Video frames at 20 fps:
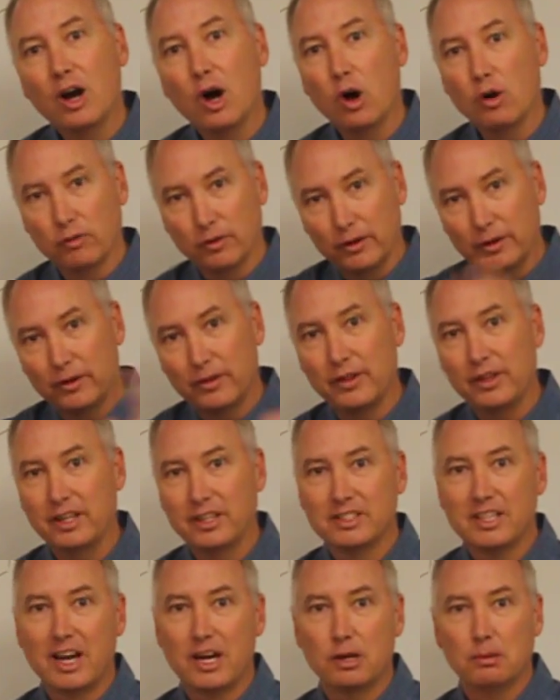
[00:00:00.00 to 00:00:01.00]
over the
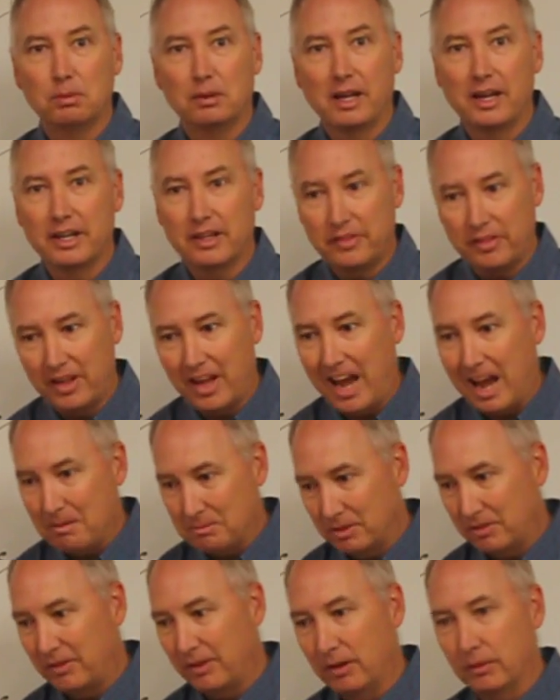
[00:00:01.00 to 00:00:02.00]
entire planet, the
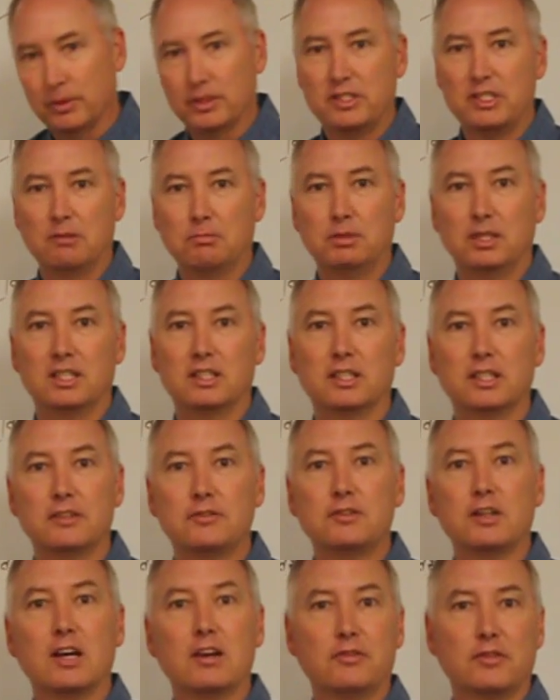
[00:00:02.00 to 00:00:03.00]
atmosphere would simply
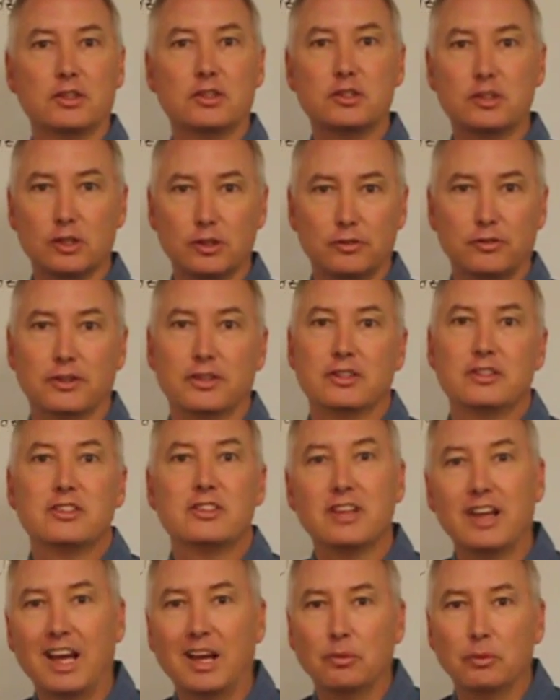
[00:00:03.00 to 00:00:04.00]
lift off the
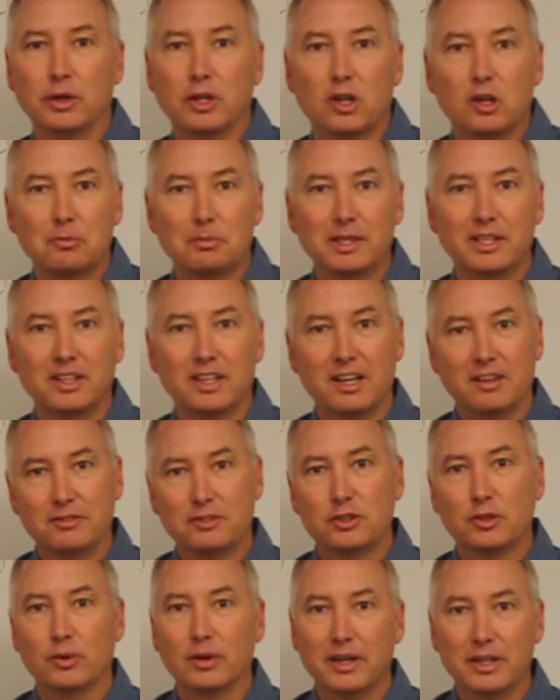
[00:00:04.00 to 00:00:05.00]
surface and we'd all be
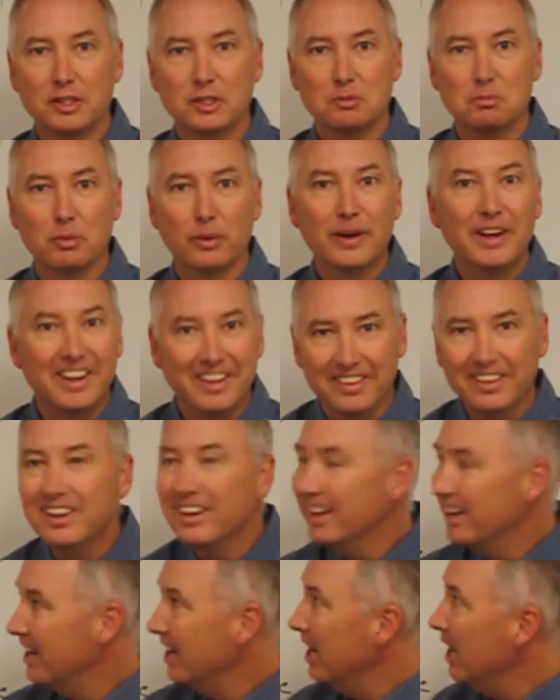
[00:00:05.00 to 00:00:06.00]
left trying to breathe.
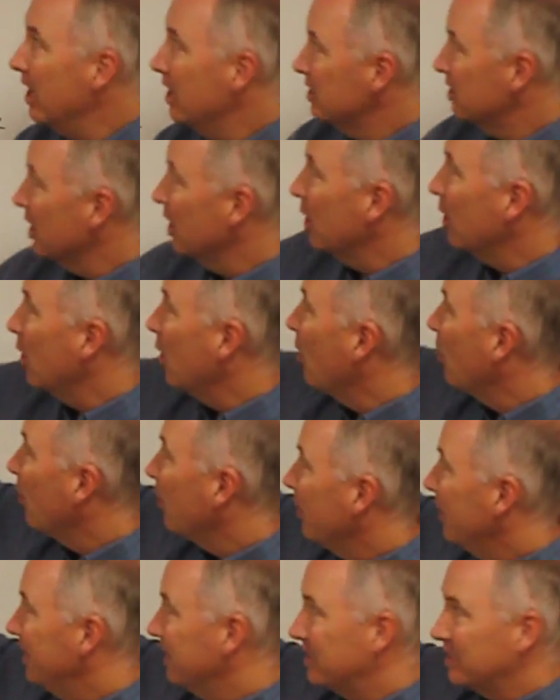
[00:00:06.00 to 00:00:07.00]

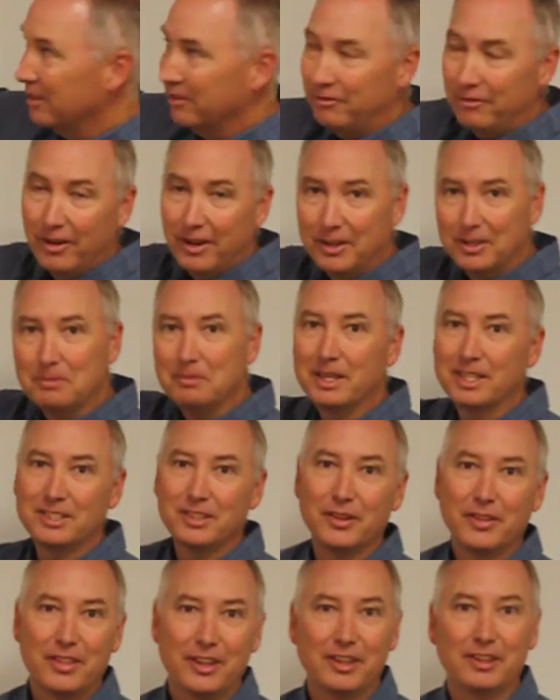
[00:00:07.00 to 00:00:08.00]
So it's a
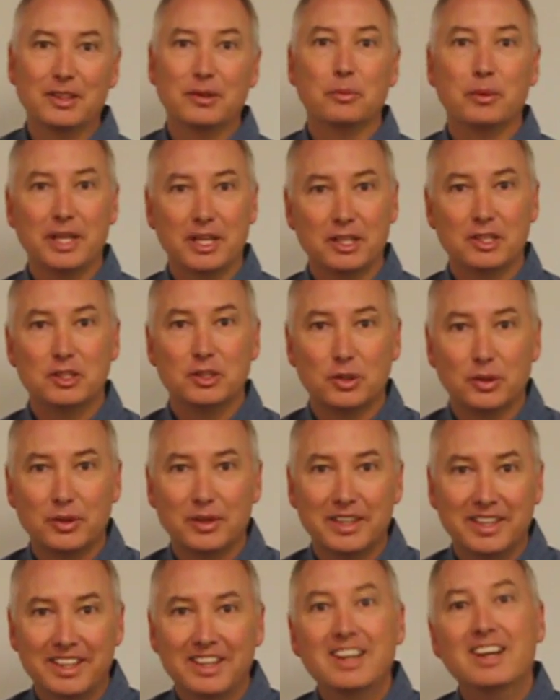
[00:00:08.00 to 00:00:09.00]
fundamental thing that we
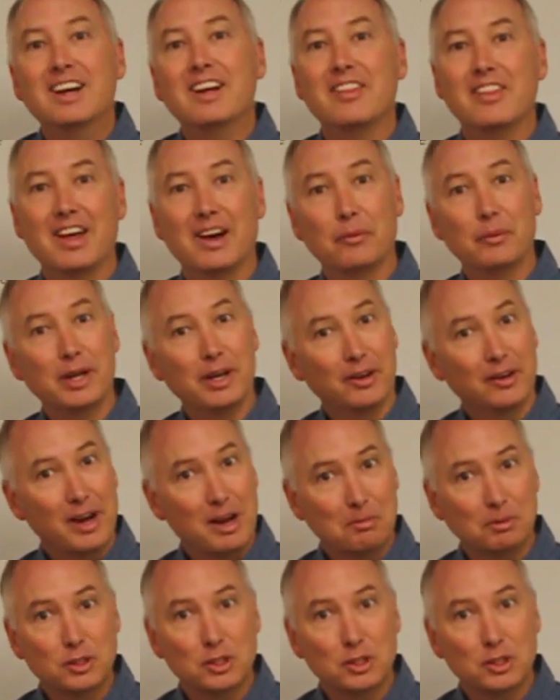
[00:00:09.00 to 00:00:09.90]
enjoy, that we are able